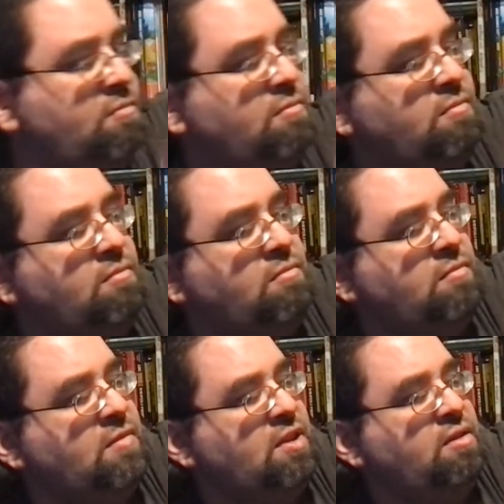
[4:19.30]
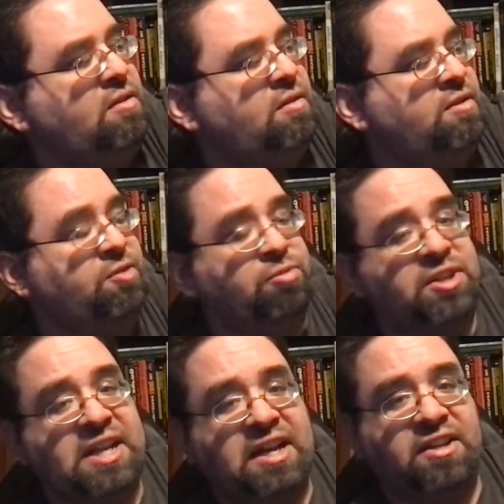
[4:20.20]
to
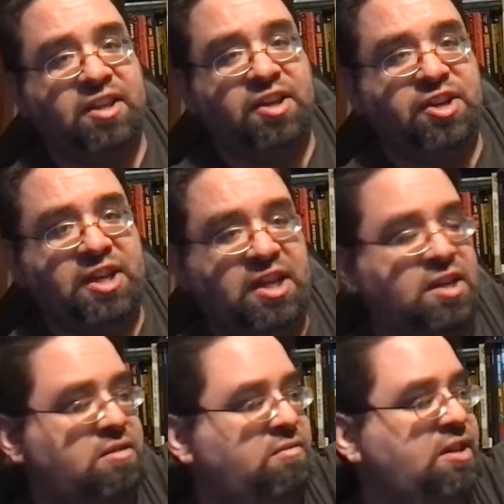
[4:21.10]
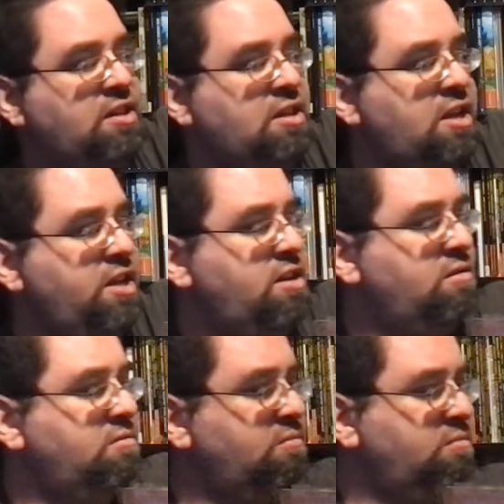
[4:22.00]
protect the goodie inside.
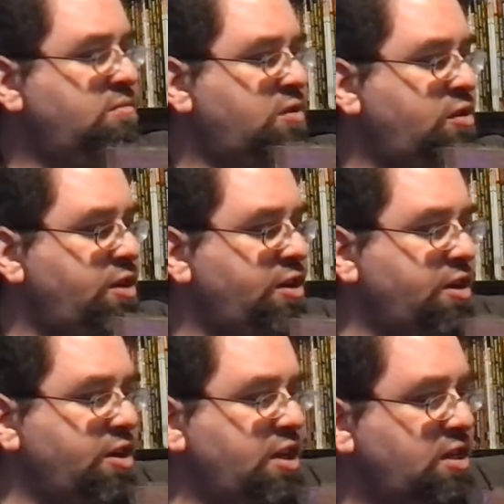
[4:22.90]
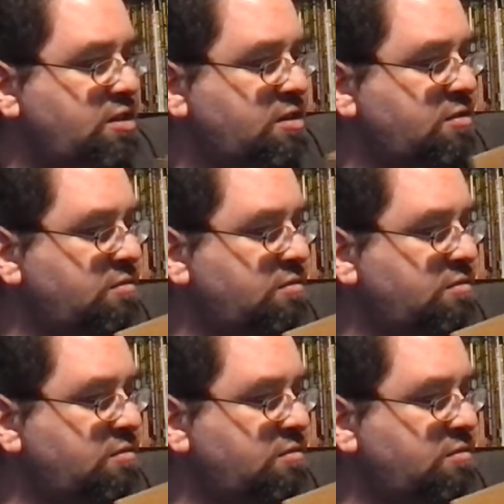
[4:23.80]
Goodie or goodies.